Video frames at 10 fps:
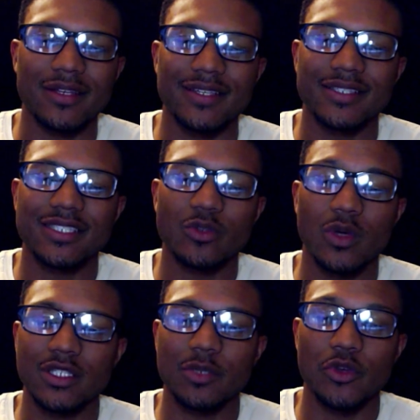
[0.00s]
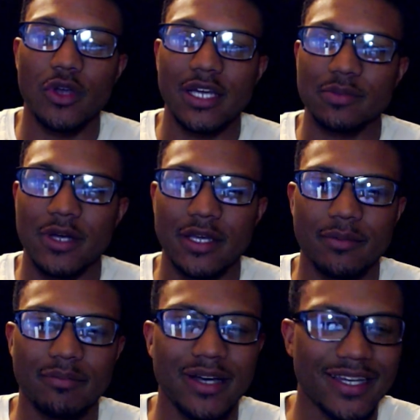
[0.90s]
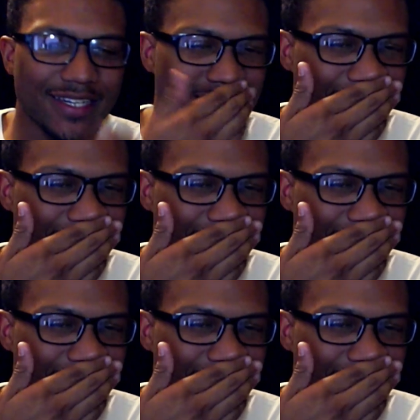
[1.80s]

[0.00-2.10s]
this. Well, some of you guys might, but